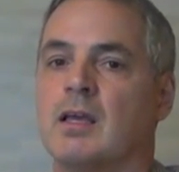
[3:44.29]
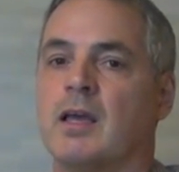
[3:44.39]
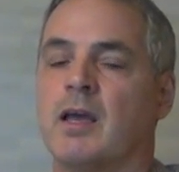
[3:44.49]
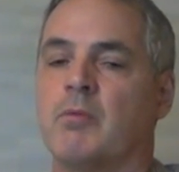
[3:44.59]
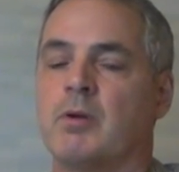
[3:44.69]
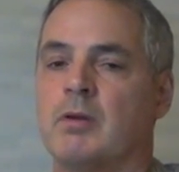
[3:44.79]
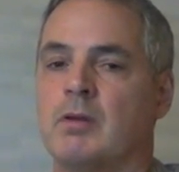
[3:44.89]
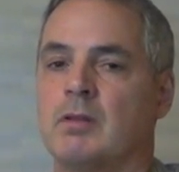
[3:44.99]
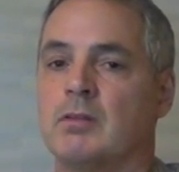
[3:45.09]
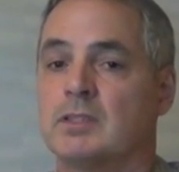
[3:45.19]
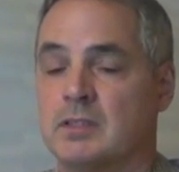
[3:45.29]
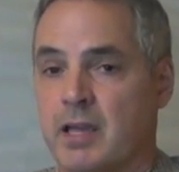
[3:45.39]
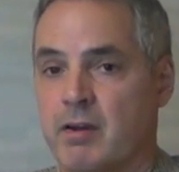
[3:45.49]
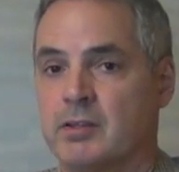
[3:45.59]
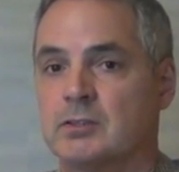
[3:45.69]
And we looked at the
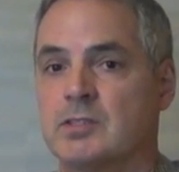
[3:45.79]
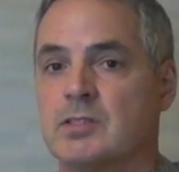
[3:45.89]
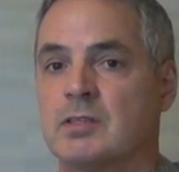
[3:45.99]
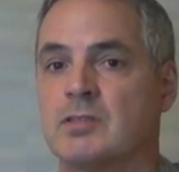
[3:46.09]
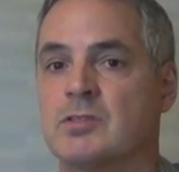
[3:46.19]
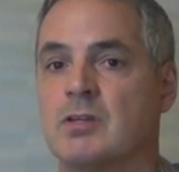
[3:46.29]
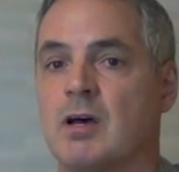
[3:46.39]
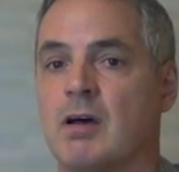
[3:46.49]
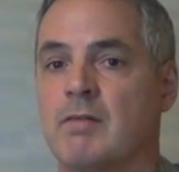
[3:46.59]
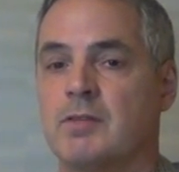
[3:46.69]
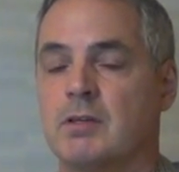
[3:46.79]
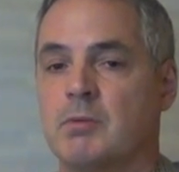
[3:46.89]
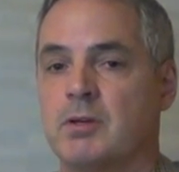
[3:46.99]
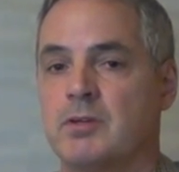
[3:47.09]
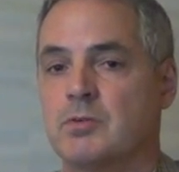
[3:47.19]
characteristics of the
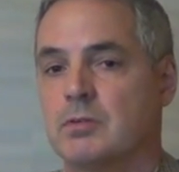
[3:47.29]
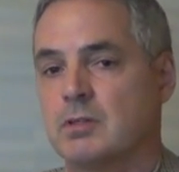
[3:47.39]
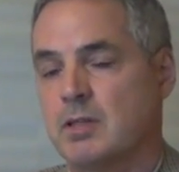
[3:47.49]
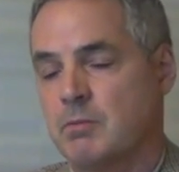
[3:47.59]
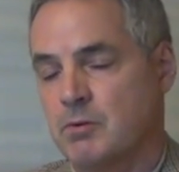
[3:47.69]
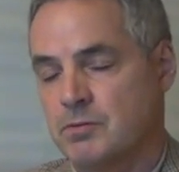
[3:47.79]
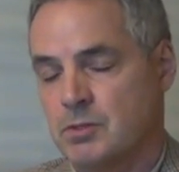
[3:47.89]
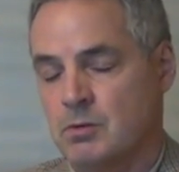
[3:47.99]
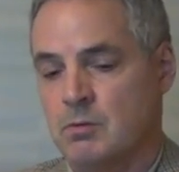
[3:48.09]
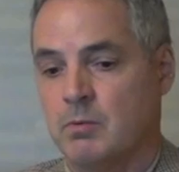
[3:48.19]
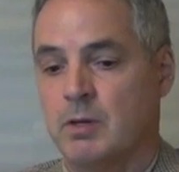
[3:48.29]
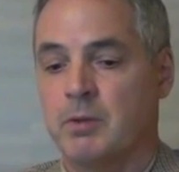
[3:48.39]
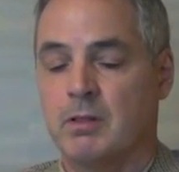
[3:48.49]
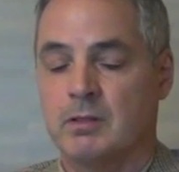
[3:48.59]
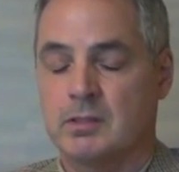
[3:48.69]
communities that they moved to, and
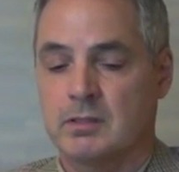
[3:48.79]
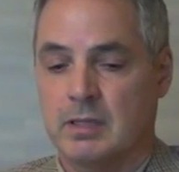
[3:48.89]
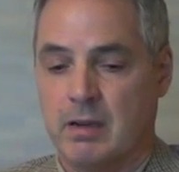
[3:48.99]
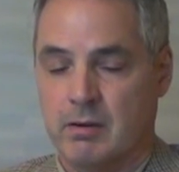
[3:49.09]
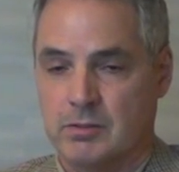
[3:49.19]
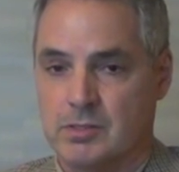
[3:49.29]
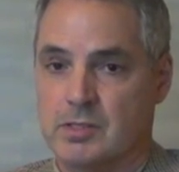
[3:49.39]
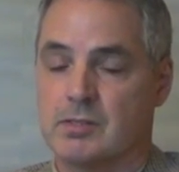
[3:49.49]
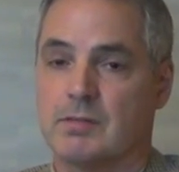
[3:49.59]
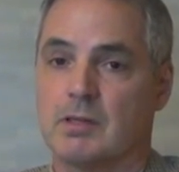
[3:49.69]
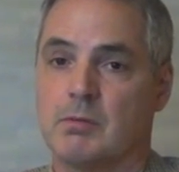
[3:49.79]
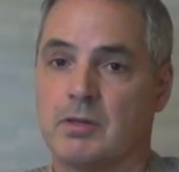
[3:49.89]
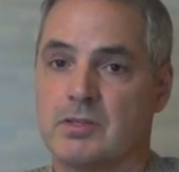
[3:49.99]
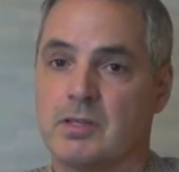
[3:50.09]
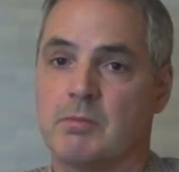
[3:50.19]
we looked at the characteristics of the
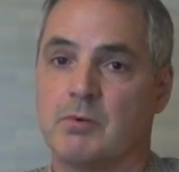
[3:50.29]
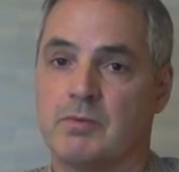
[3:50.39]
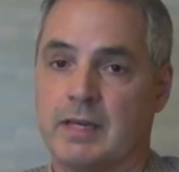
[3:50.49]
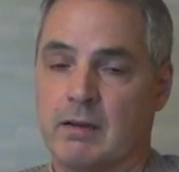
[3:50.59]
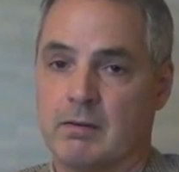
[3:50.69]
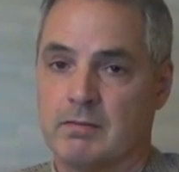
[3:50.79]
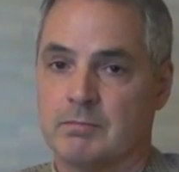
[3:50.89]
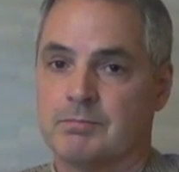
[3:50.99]
communities that they moved out of.